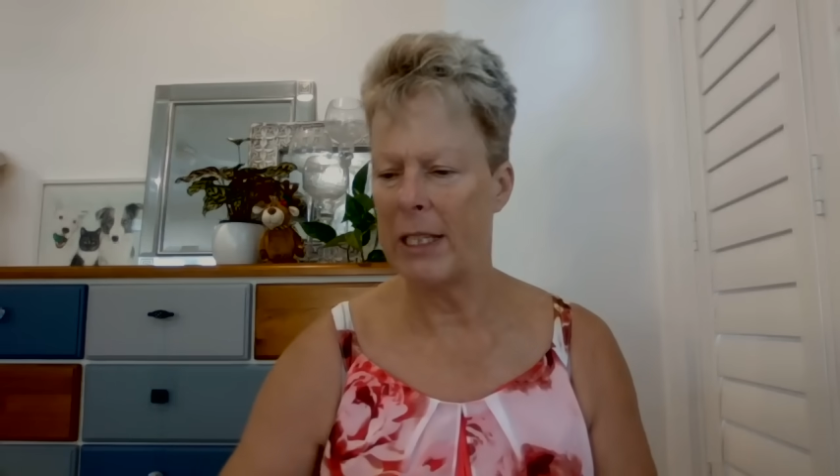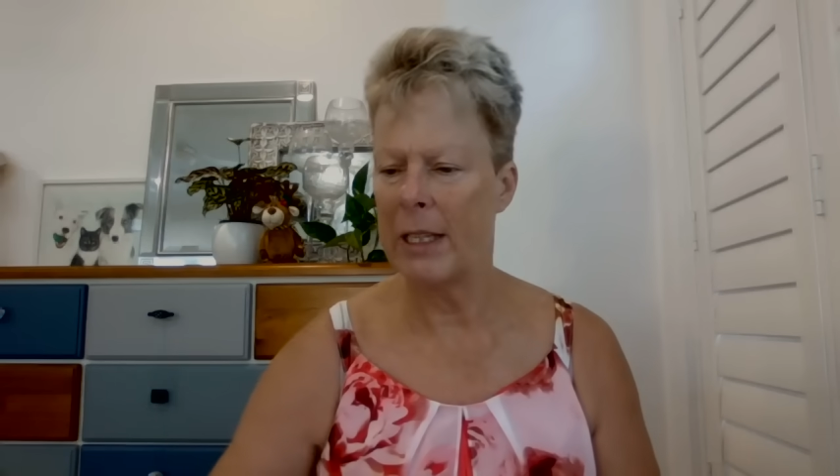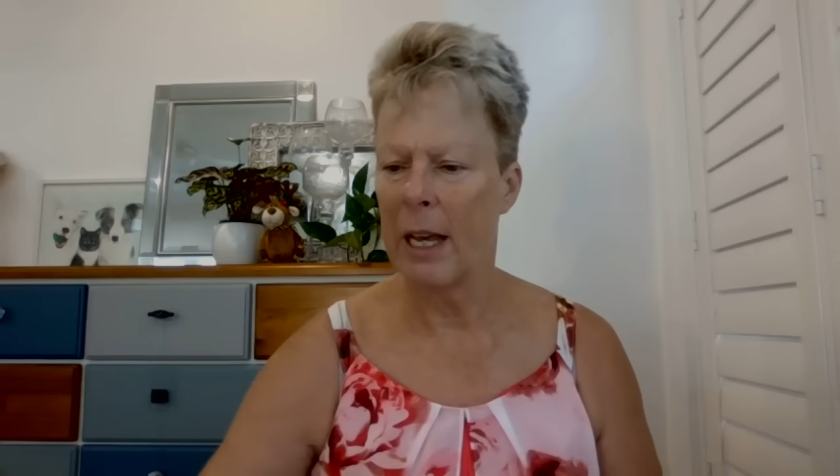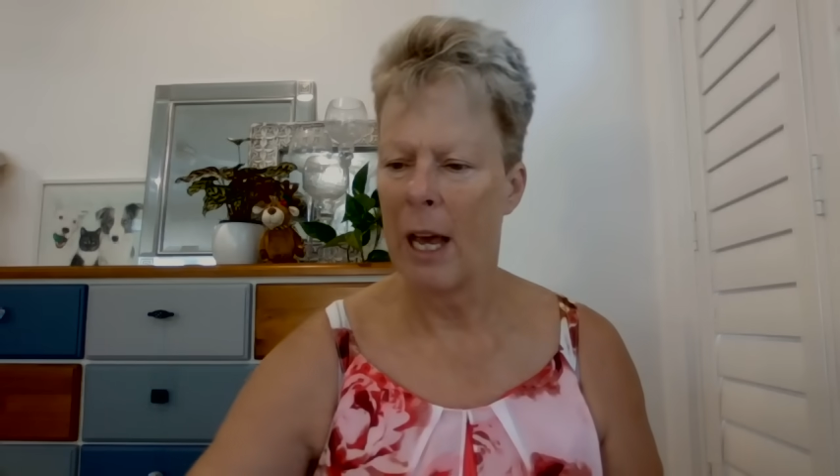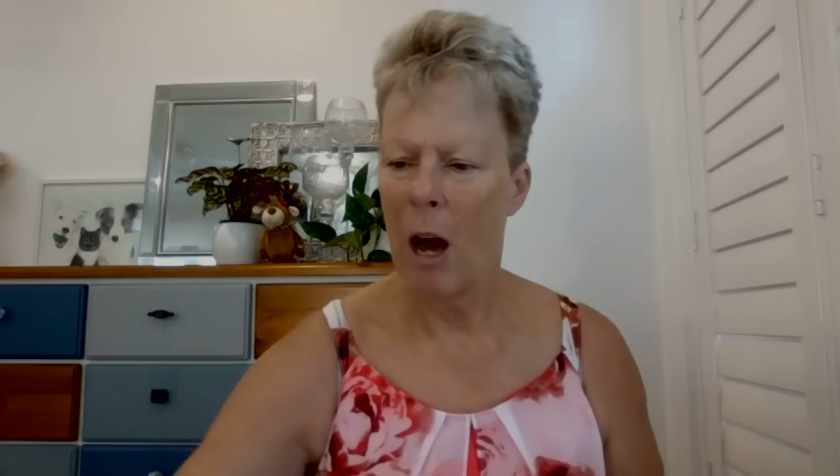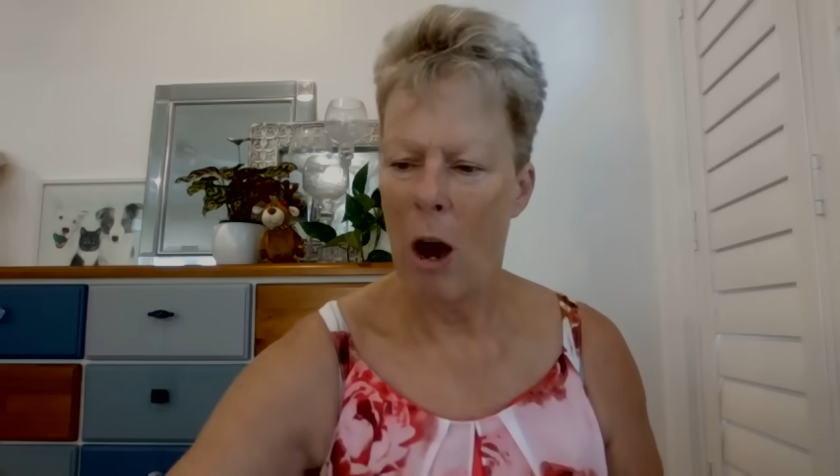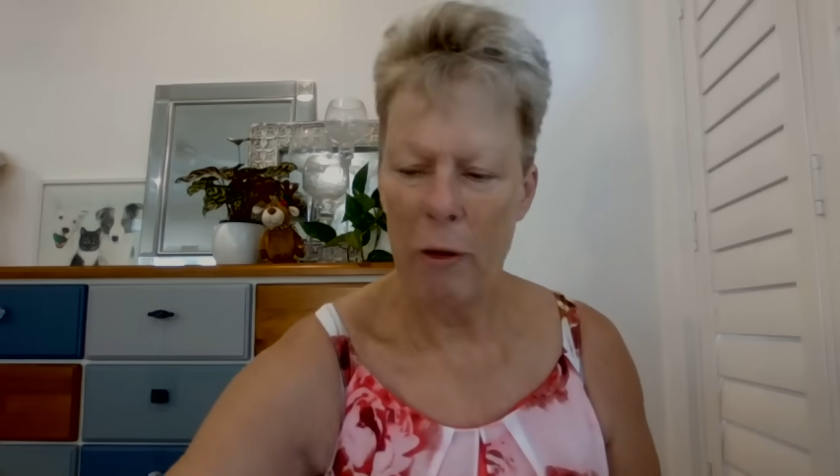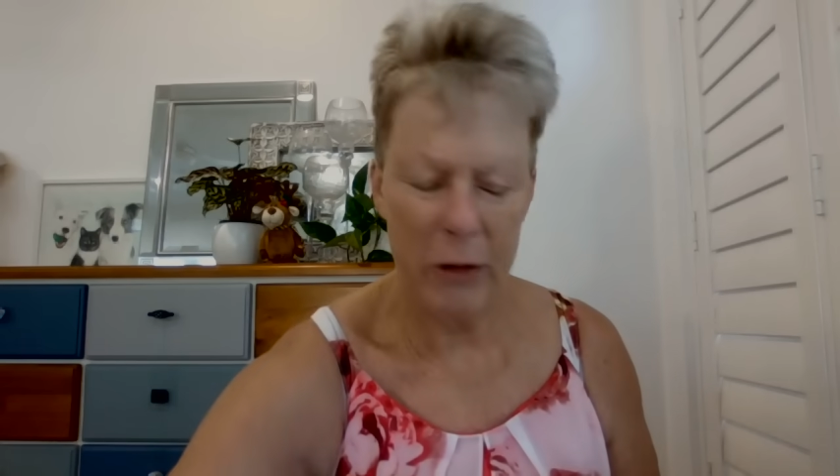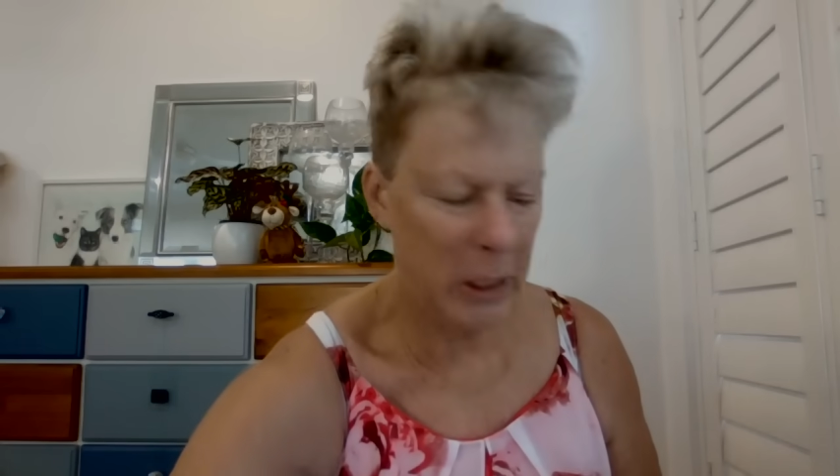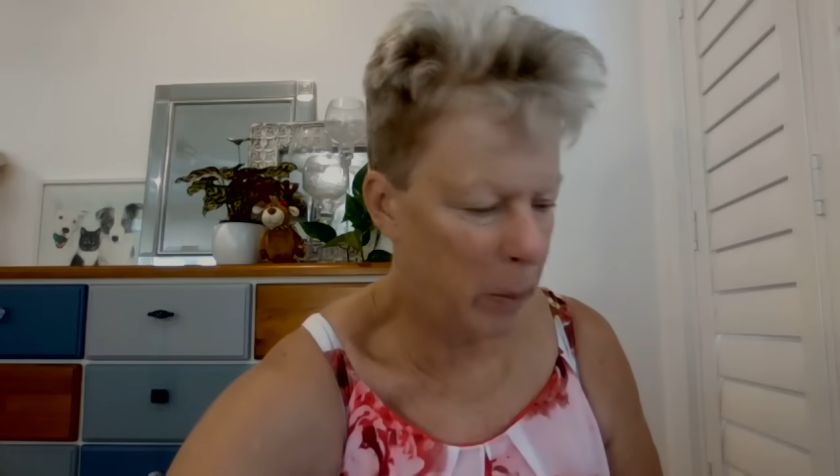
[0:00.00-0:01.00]
his
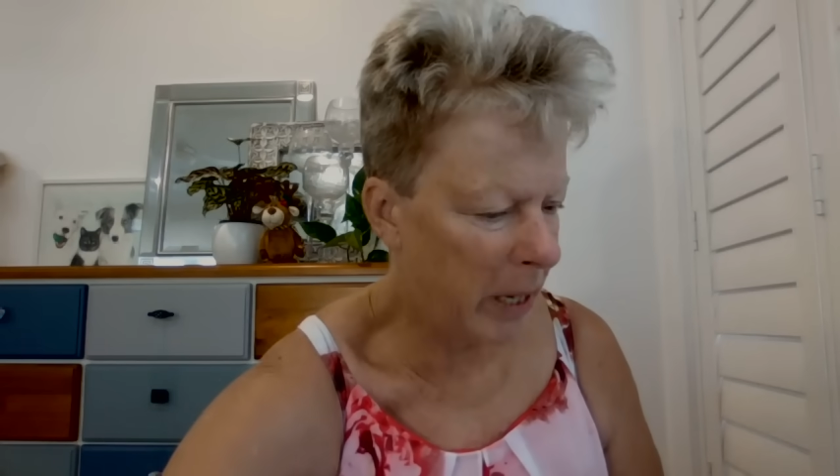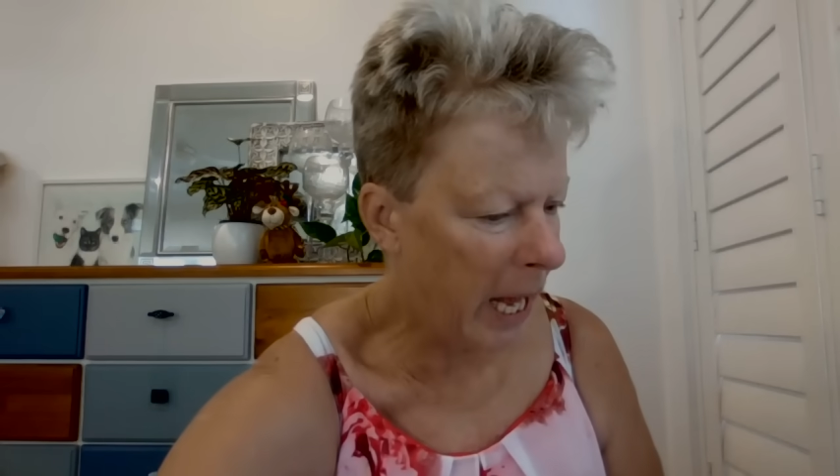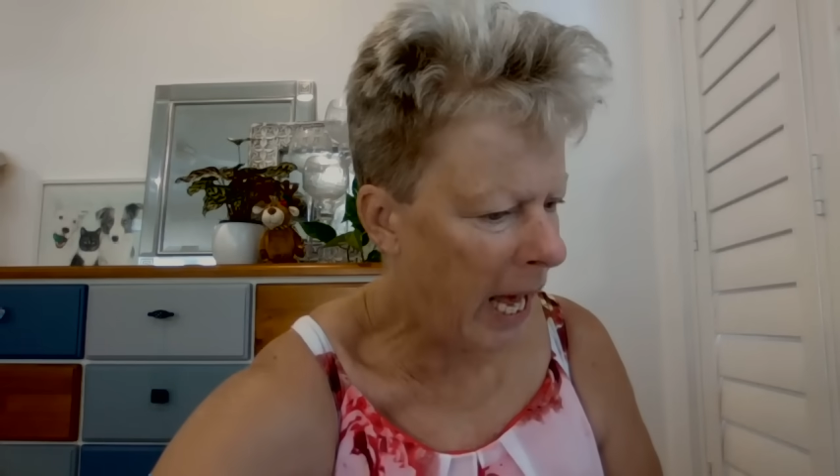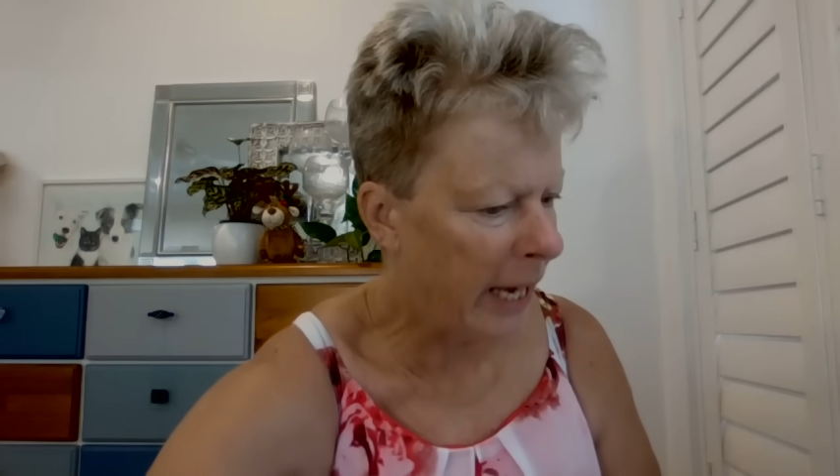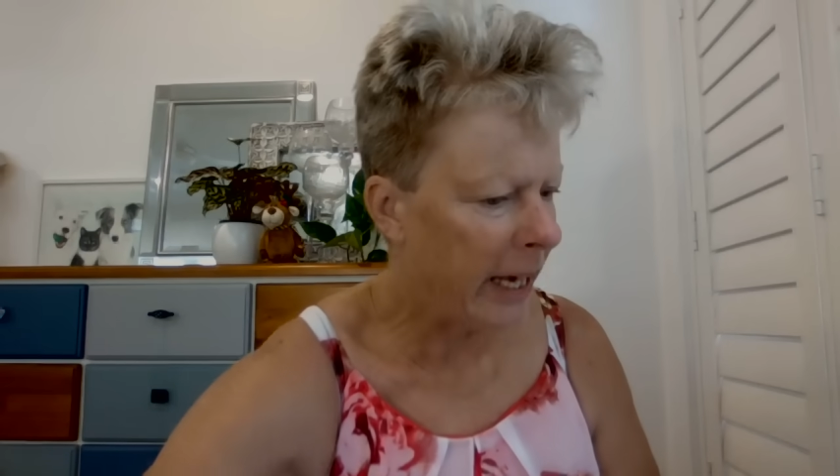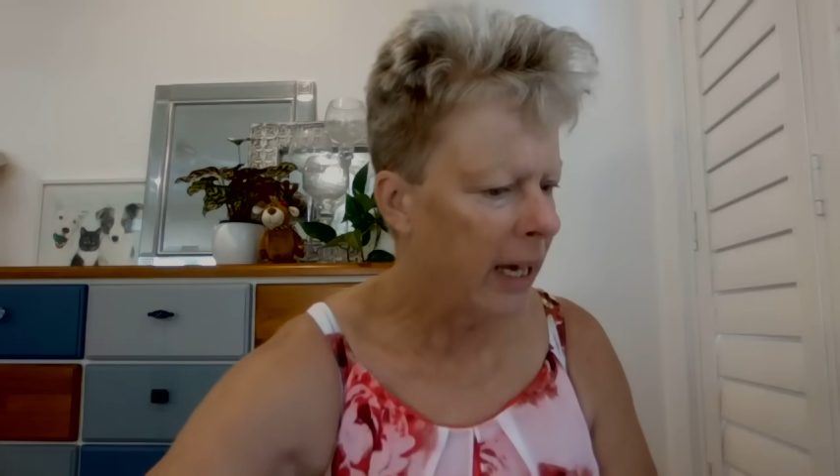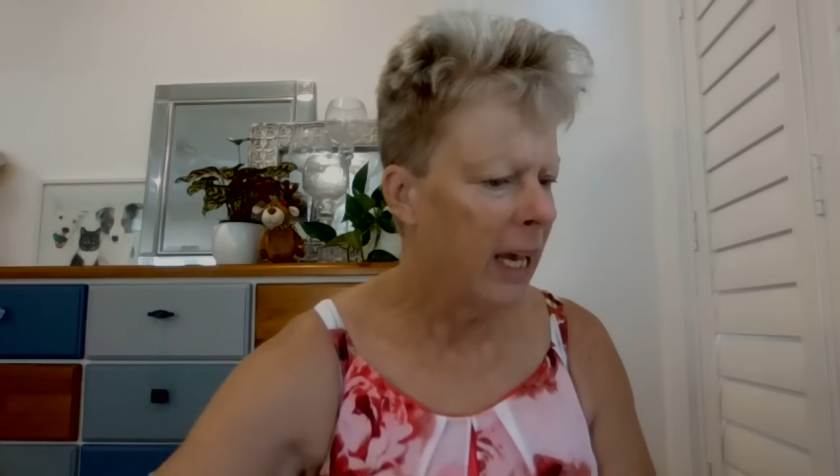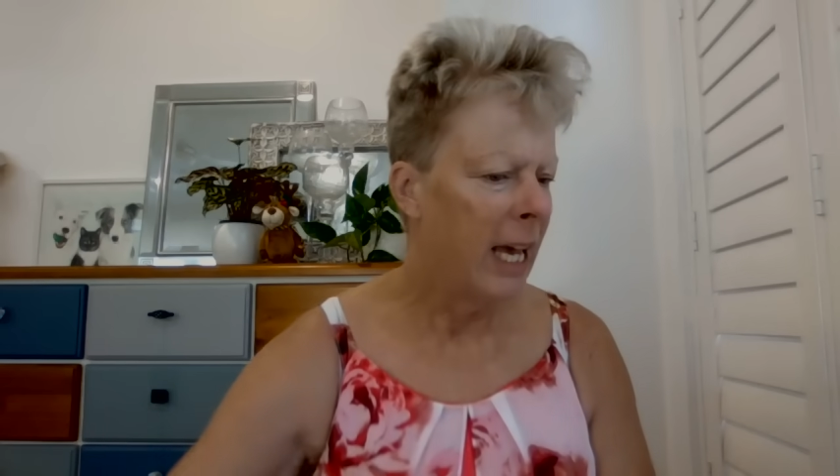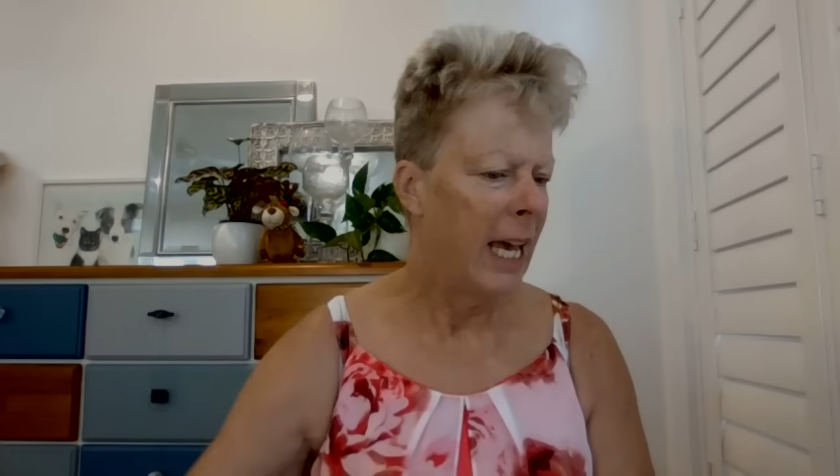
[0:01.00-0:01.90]
off his banana.